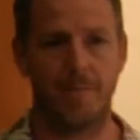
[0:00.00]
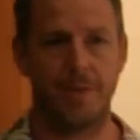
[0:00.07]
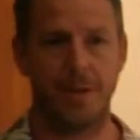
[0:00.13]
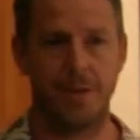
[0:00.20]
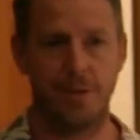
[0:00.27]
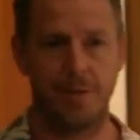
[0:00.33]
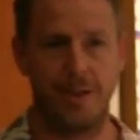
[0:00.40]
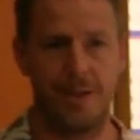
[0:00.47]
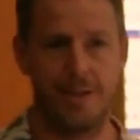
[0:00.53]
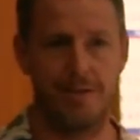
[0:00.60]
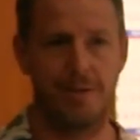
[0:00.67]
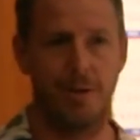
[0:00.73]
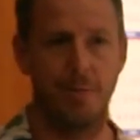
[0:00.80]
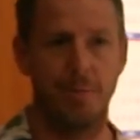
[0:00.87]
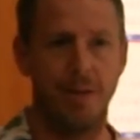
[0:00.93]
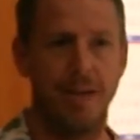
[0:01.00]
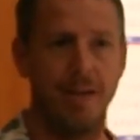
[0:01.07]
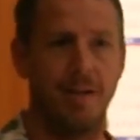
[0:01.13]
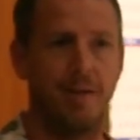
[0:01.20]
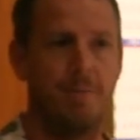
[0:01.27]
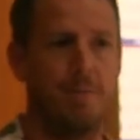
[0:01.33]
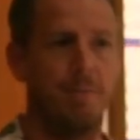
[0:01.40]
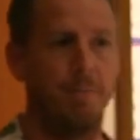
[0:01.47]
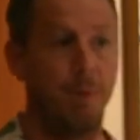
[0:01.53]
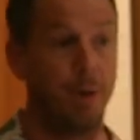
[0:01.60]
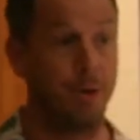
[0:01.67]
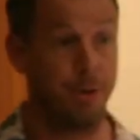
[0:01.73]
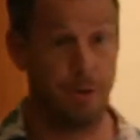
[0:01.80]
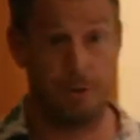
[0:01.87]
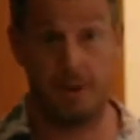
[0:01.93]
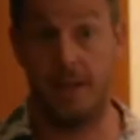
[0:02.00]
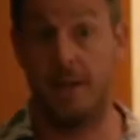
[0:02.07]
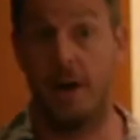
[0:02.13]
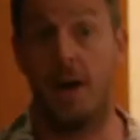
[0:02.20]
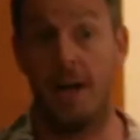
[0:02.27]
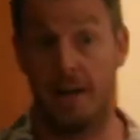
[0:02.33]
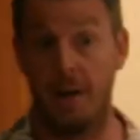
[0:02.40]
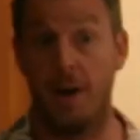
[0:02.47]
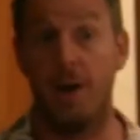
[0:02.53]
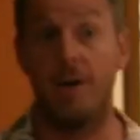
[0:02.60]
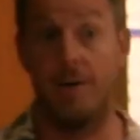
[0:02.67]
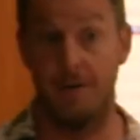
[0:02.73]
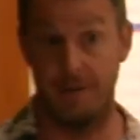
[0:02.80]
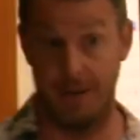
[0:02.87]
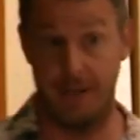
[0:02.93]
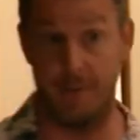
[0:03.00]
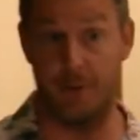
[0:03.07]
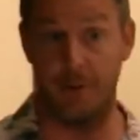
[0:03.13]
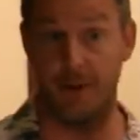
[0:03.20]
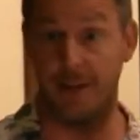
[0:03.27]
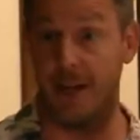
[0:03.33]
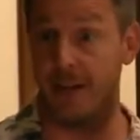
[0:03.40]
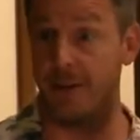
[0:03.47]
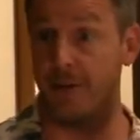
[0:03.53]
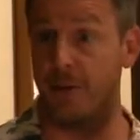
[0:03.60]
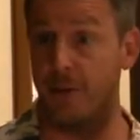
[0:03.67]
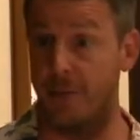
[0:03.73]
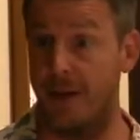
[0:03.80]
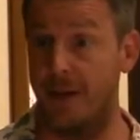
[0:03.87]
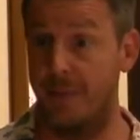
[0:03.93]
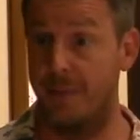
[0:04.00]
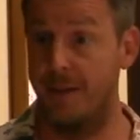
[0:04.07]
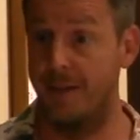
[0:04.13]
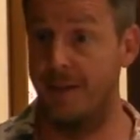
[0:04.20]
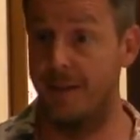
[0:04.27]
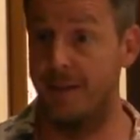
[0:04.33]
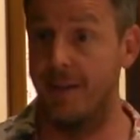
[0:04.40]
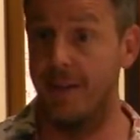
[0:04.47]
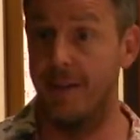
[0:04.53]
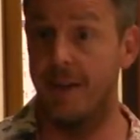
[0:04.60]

The trees are being murdered in, in our neighborhood. I don't know about up here.